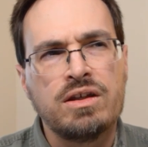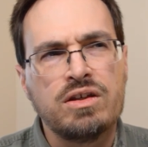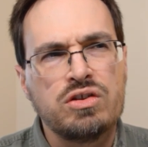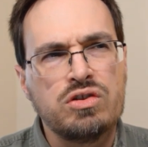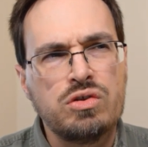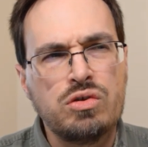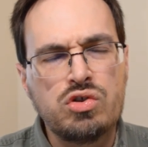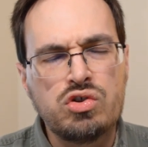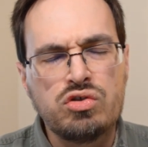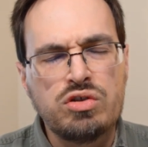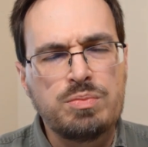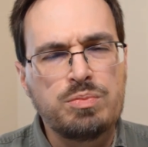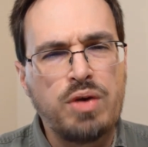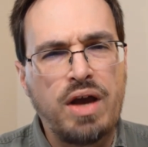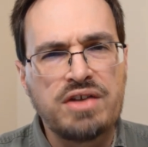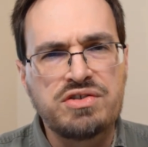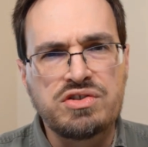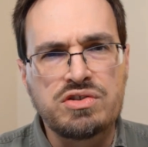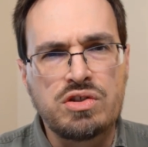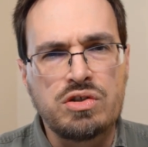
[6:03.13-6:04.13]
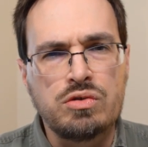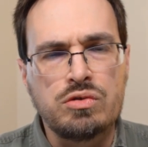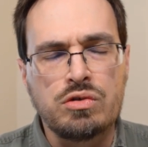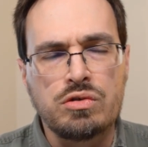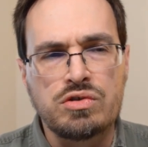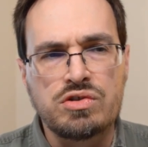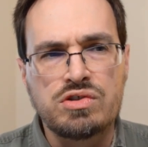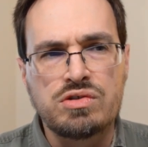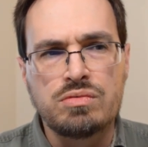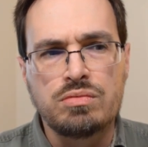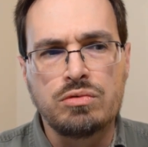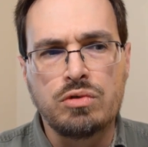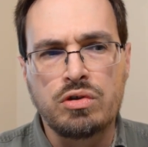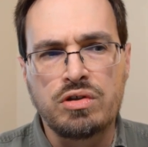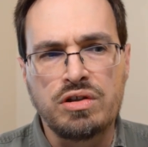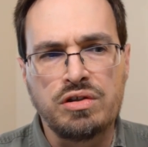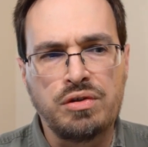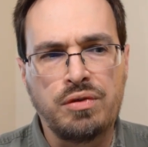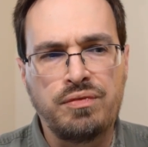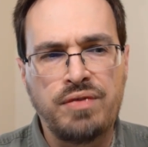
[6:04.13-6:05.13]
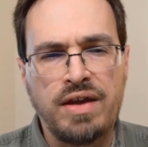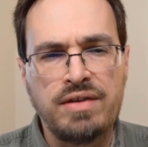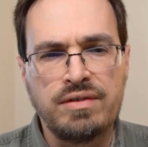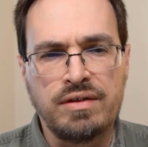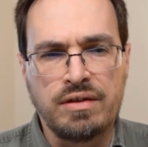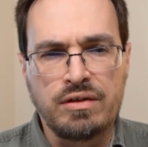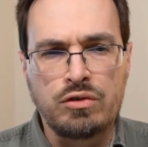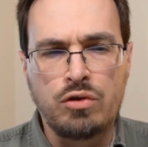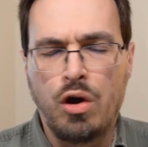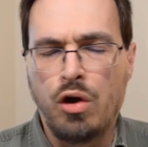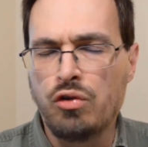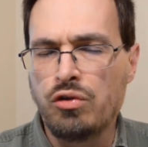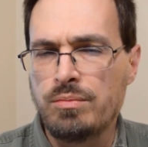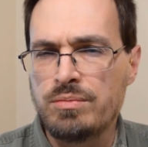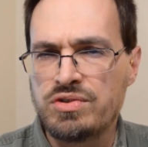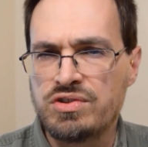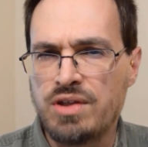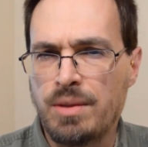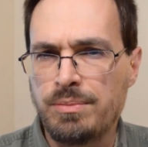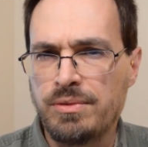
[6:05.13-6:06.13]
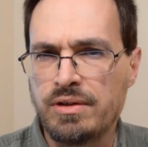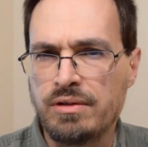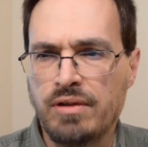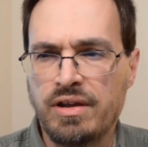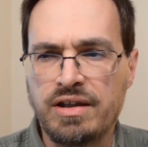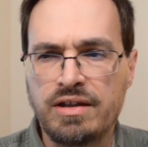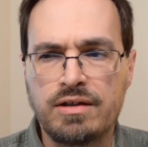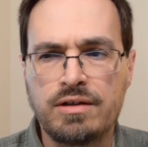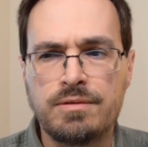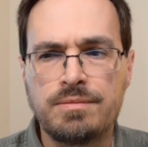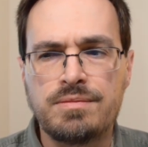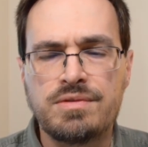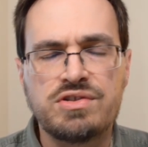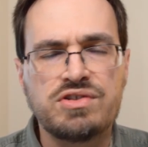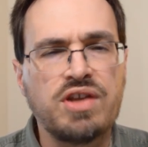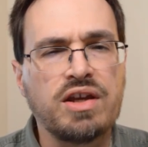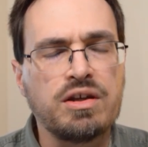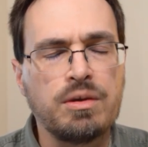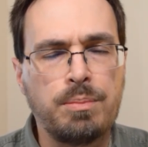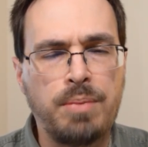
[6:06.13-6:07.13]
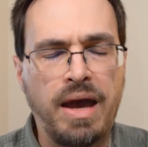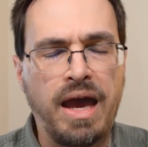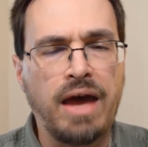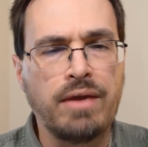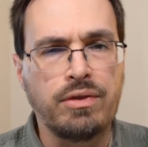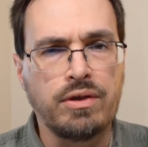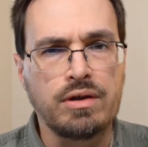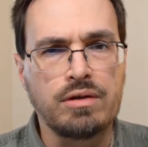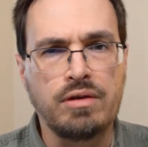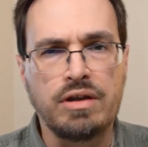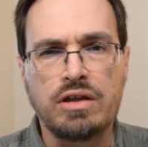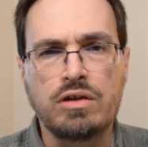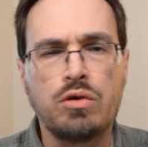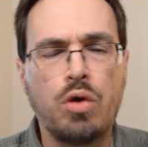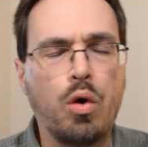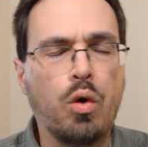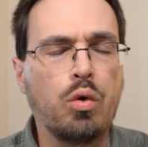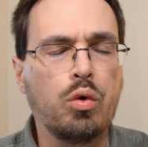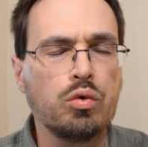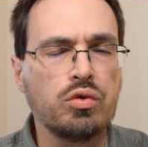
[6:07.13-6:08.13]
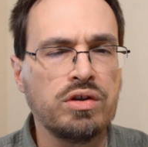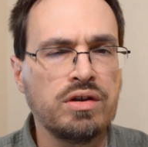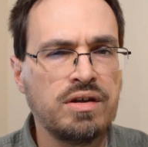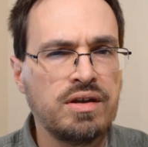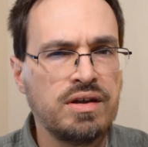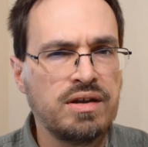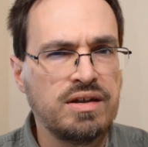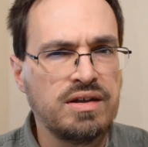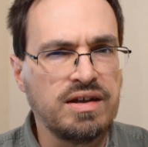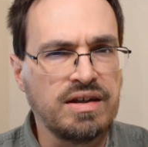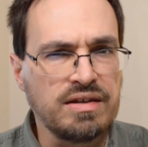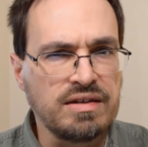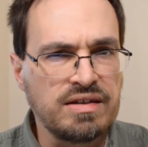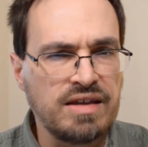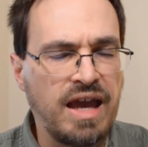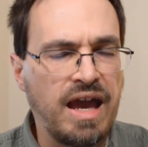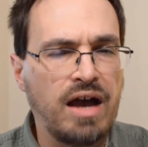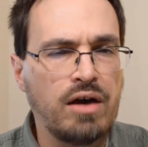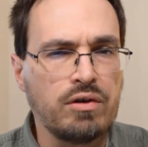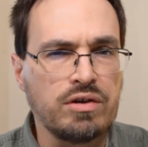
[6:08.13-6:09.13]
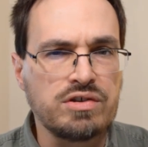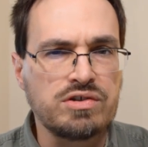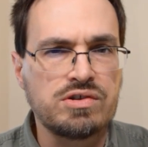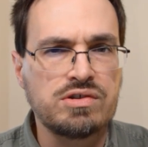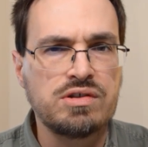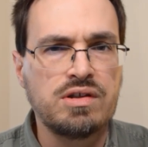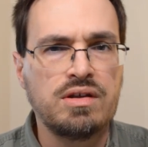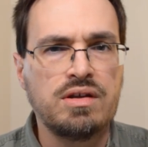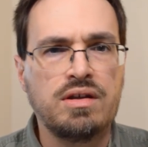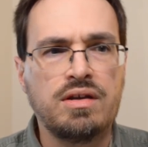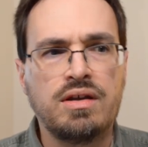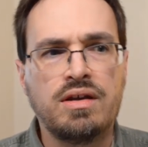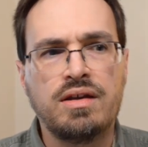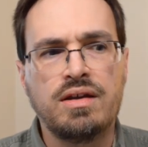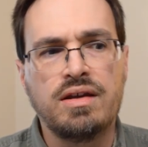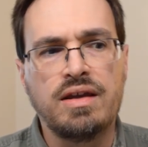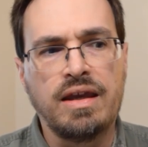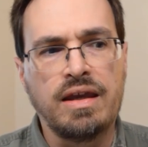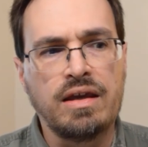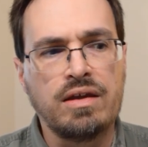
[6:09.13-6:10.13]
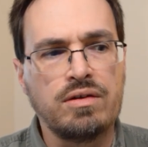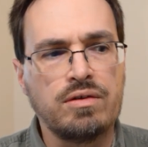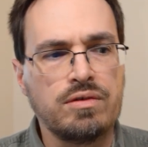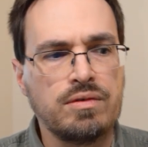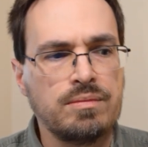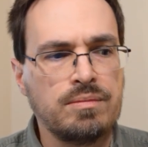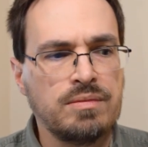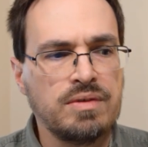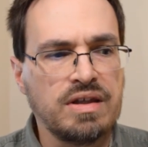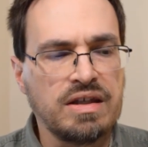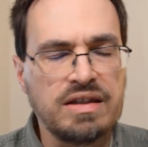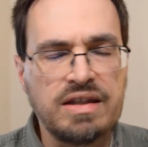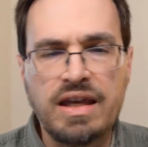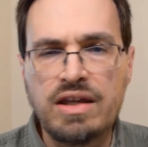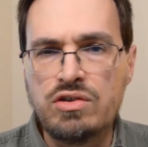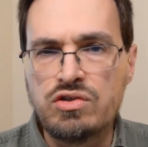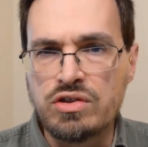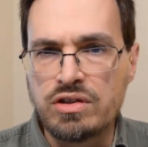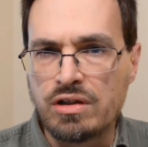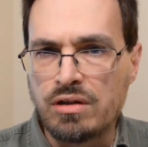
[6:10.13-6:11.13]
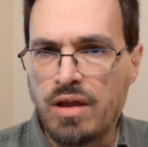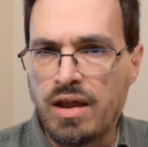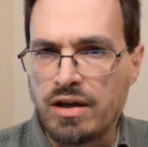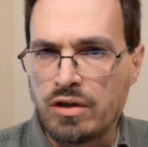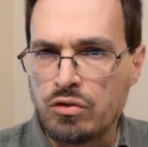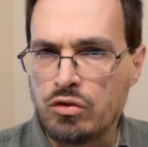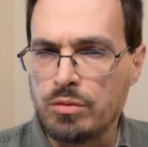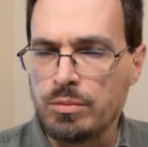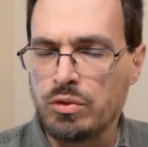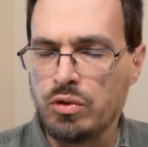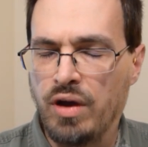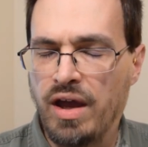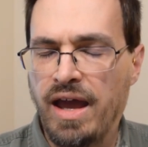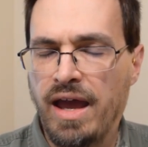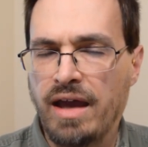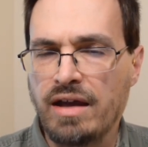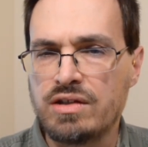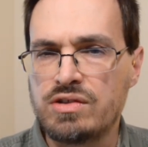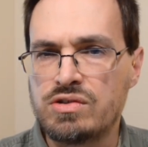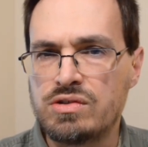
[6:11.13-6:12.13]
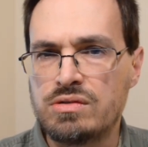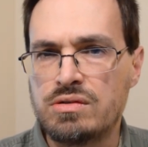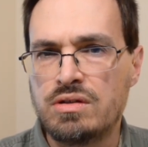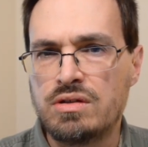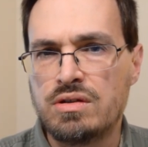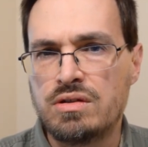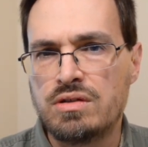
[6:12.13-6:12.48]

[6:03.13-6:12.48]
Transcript: Usually prosecutors look at a defendant and call them something like psychopathic, like cold and callous, and engaging in a lot of criminal acts.